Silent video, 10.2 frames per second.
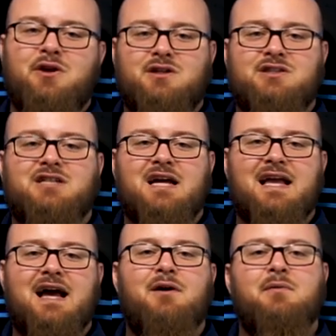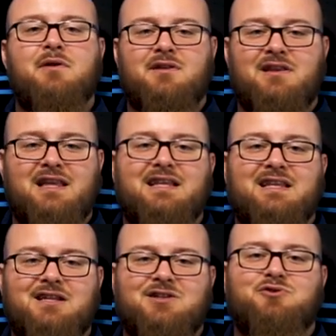you can check out the link
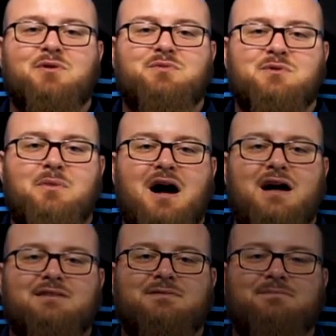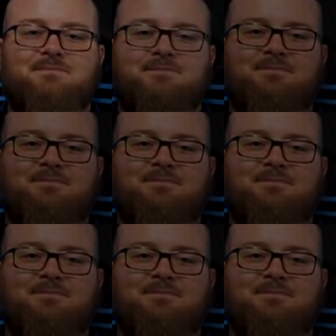in the description box.